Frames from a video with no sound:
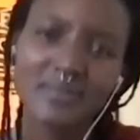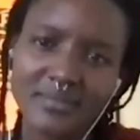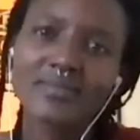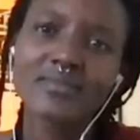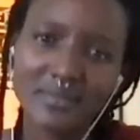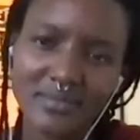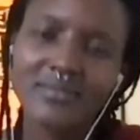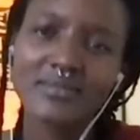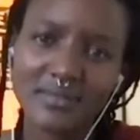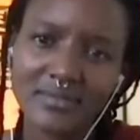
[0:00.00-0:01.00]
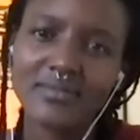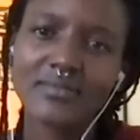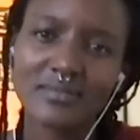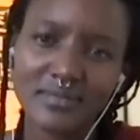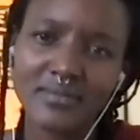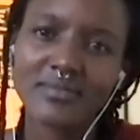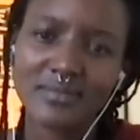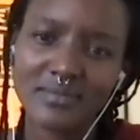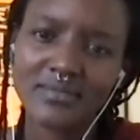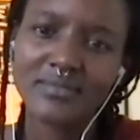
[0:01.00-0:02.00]
if you put me in a group of
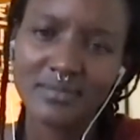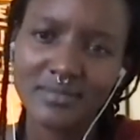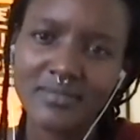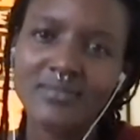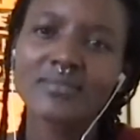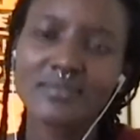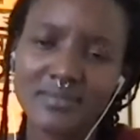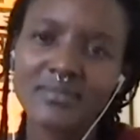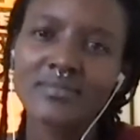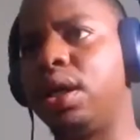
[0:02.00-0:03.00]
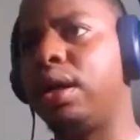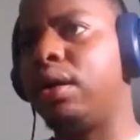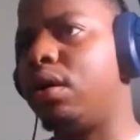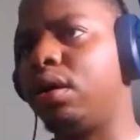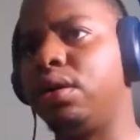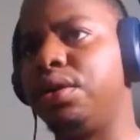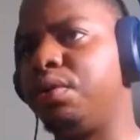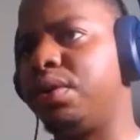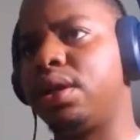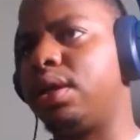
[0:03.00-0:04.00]
people, it's not gonna long
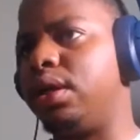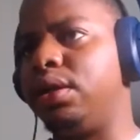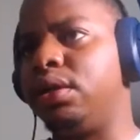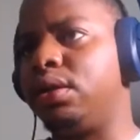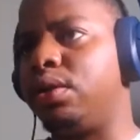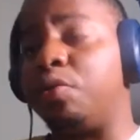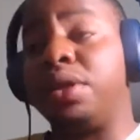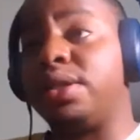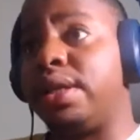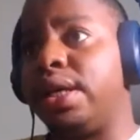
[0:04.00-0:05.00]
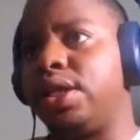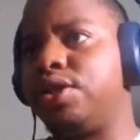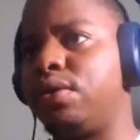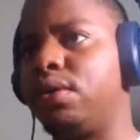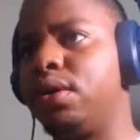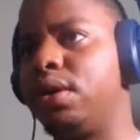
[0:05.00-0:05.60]
until I start leading the group. It's natural.